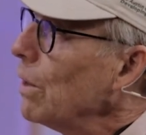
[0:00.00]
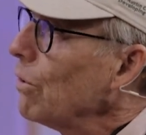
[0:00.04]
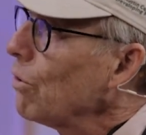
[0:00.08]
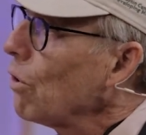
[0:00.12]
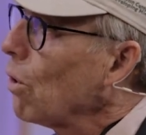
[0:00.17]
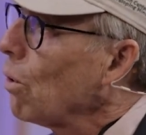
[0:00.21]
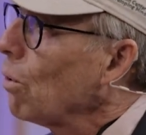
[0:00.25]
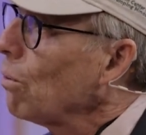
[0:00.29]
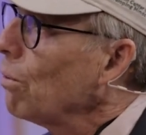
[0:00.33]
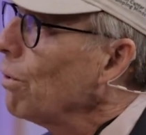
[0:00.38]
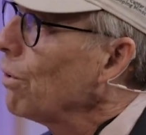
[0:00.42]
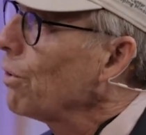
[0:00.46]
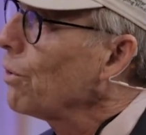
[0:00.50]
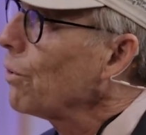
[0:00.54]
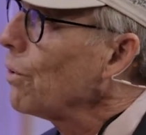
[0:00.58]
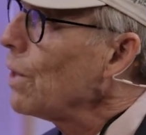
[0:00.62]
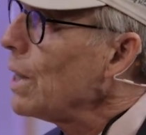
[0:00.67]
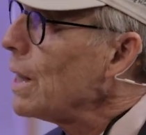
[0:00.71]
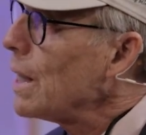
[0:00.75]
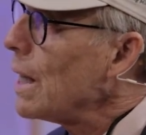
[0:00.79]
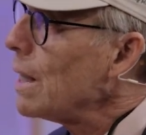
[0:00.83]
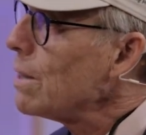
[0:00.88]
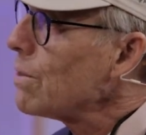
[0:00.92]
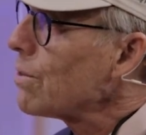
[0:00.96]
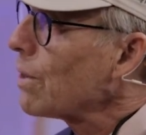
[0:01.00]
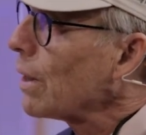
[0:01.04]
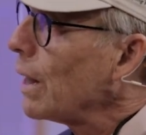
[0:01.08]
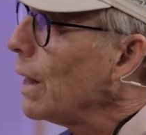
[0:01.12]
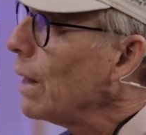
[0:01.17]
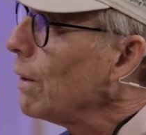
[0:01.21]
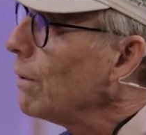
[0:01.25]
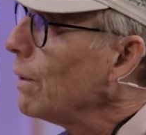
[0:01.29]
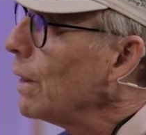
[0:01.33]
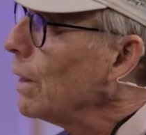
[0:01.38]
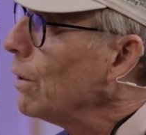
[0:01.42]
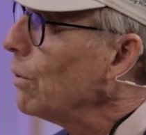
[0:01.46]
So 30 days
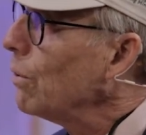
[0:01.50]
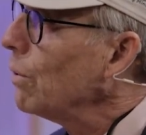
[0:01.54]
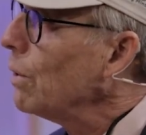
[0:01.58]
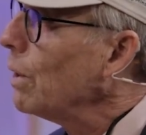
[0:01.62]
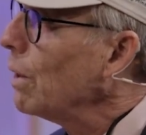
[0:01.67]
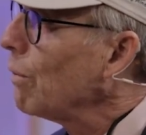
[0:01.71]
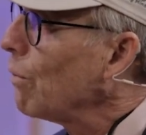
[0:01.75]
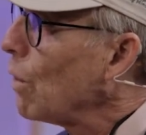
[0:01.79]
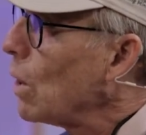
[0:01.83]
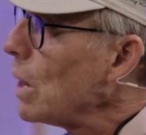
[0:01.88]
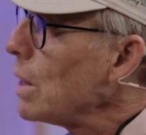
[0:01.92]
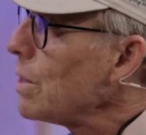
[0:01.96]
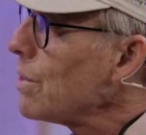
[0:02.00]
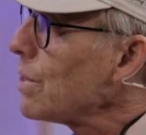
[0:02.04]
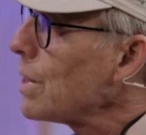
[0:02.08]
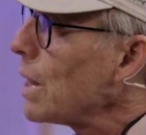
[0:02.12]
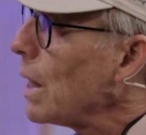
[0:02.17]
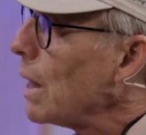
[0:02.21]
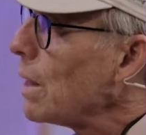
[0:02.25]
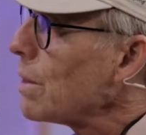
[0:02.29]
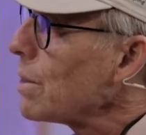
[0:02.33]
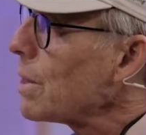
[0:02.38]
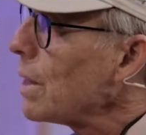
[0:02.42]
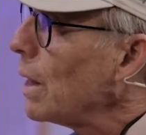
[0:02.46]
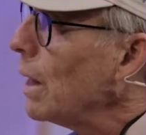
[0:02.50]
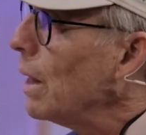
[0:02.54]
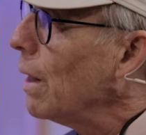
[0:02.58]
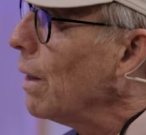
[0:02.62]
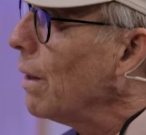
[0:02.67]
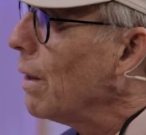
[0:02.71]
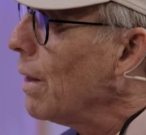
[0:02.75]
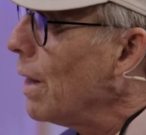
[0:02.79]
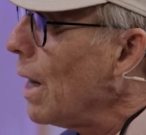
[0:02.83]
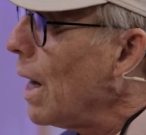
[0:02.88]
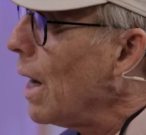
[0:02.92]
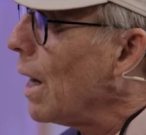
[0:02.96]
later, they do the avoidance test,
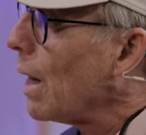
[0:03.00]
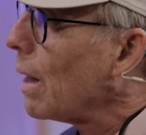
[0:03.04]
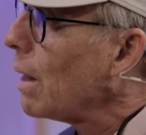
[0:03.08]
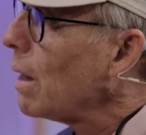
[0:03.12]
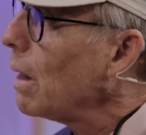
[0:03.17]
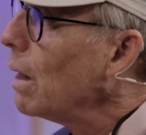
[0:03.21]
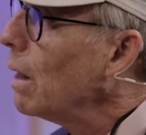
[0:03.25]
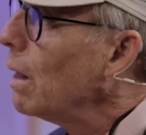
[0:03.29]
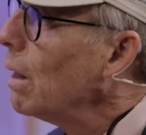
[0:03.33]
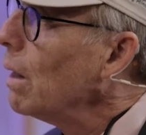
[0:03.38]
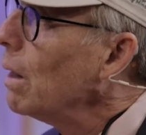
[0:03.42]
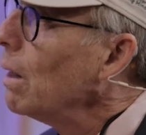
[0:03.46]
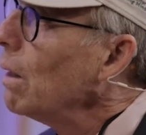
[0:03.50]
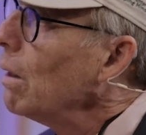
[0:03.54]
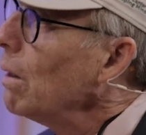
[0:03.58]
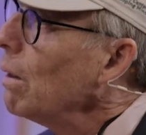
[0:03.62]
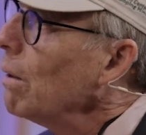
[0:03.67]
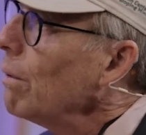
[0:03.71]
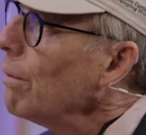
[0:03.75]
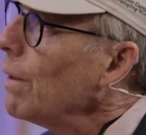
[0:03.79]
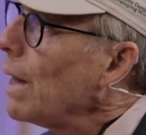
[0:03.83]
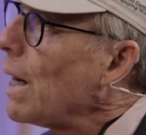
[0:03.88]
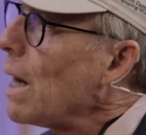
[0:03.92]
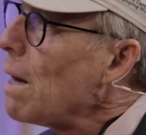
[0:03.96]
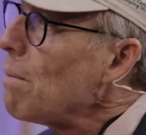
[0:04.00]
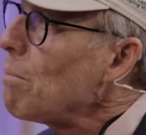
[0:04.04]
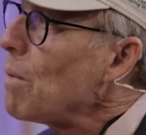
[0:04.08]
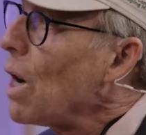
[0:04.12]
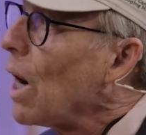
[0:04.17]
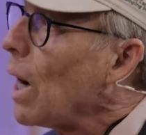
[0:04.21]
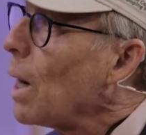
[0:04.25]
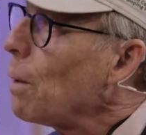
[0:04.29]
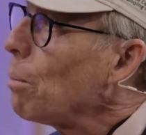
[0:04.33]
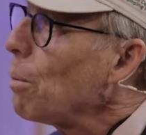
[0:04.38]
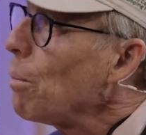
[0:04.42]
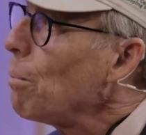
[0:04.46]
and then they gave him a
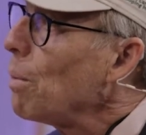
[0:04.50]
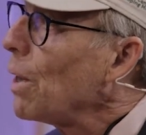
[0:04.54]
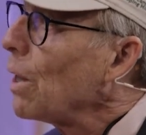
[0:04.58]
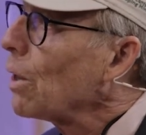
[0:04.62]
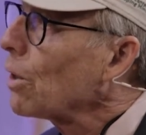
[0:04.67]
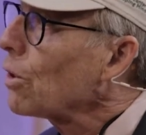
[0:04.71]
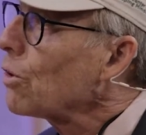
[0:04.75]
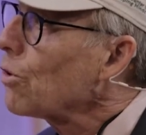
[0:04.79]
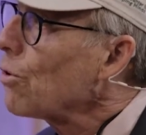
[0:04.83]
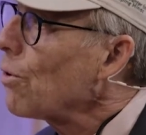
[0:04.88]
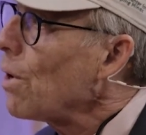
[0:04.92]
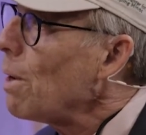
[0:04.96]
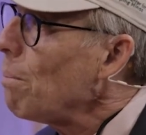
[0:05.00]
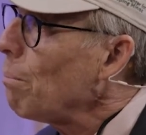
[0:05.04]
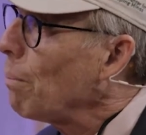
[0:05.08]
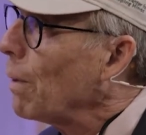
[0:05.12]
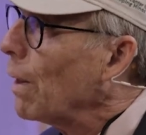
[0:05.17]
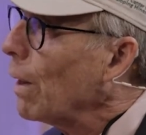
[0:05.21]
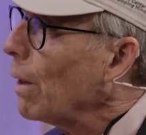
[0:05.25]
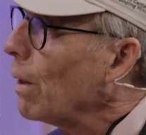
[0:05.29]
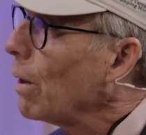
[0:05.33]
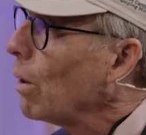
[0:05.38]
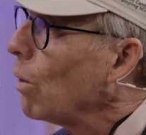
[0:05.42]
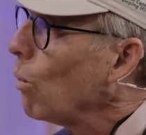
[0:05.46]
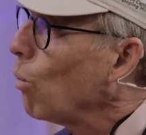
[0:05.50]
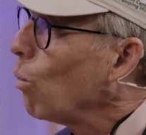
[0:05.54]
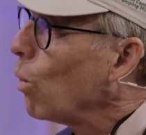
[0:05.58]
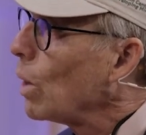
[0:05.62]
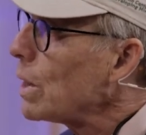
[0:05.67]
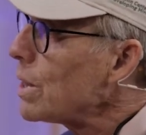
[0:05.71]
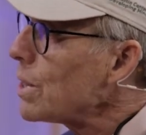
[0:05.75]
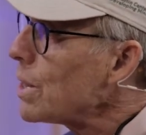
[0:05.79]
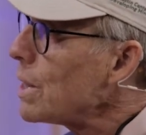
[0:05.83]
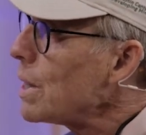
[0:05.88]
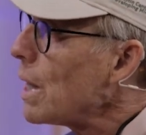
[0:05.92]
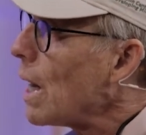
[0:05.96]
hyperbaric treatment
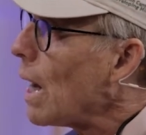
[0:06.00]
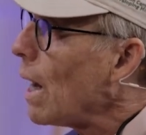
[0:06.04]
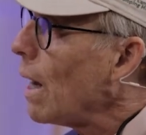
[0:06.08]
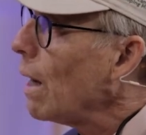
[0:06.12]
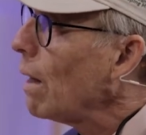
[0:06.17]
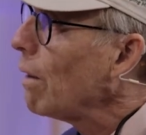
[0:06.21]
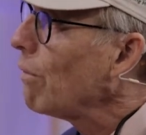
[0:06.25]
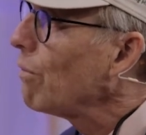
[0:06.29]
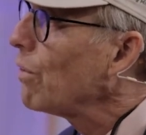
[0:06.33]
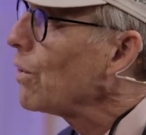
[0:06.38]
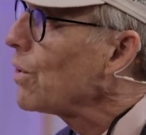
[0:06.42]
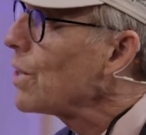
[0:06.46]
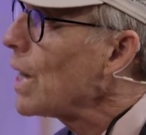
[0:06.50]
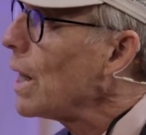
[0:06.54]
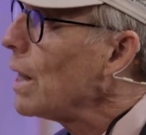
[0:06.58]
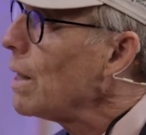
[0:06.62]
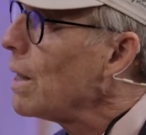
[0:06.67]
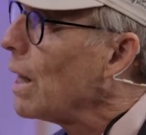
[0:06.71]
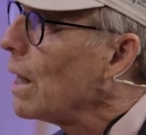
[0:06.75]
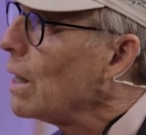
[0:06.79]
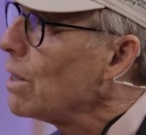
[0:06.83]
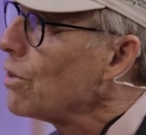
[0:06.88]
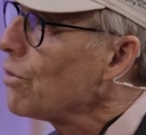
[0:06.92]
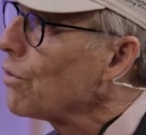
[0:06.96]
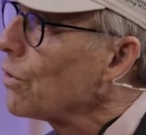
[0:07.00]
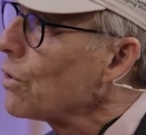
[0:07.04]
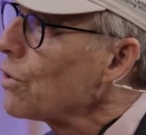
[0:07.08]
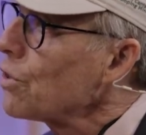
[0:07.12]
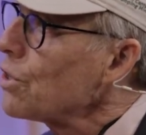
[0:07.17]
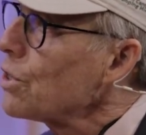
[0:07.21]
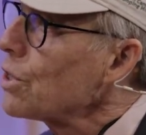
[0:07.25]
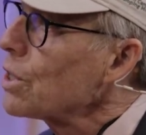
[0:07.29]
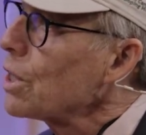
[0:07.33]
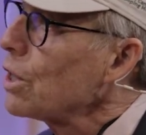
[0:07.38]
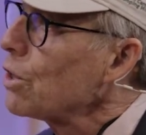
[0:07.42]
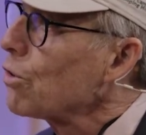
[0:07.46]
once a day for 10 days
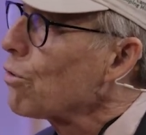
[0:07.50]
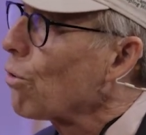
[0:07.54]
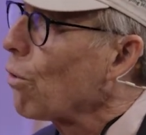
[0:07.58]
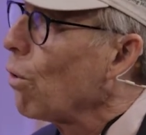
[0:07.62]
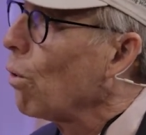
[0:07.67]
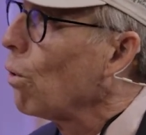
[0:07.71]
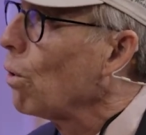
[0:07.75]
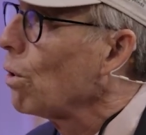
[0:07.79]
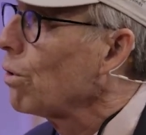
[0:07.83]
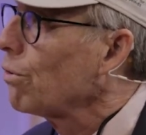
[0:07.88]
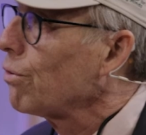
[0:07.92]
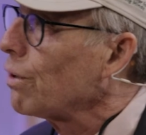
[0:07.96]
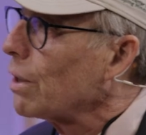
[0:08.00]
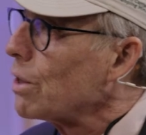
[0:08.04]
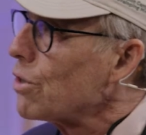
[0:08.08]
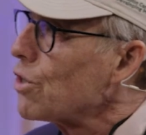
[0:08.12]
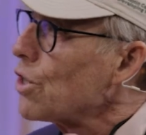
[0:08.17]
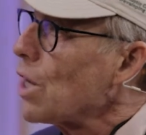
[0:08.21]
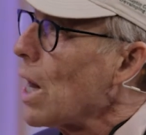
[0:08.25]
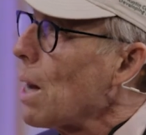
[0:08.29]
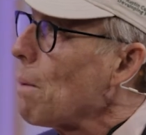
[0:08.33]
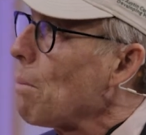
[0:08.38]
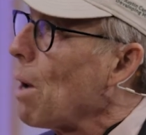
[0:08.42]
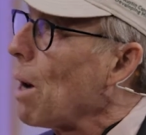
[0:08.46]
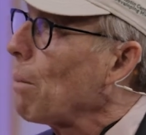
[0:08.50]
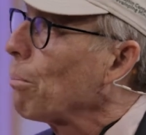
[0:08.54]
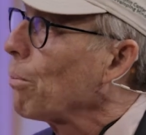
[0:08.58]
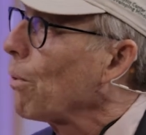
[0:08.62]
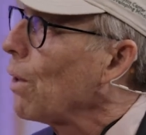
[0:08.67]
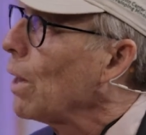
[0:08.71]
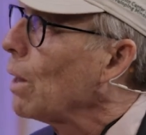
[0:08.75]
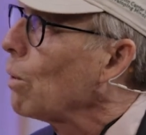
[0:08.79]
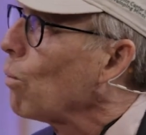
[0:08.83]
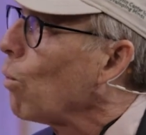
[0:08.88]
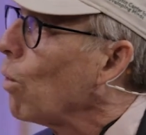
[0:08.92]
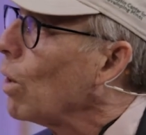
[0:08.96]
versus controls and sham
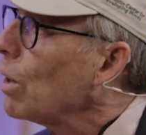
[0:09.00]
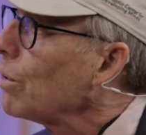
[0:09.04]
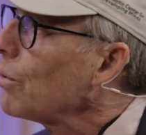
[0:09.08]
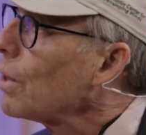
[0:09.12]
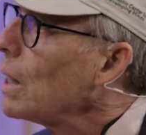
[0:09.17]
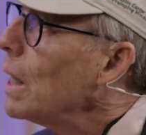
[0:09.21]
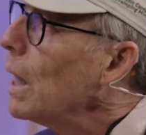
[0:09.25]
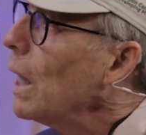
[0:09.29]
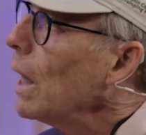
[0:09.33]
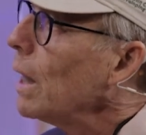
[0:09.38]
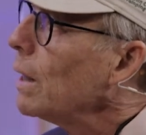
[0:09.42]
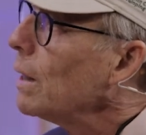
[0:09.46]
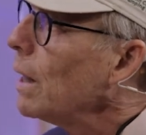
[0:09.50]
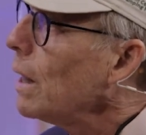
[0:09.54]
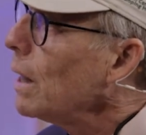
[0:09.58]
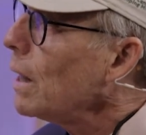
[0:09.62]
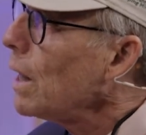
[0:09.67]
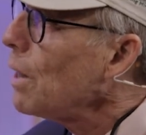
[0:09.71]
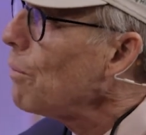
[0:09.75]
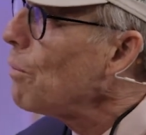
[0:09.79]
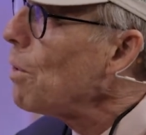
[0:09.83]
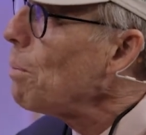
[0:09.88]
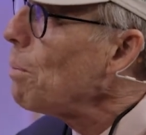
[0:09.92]
operated ones. And then they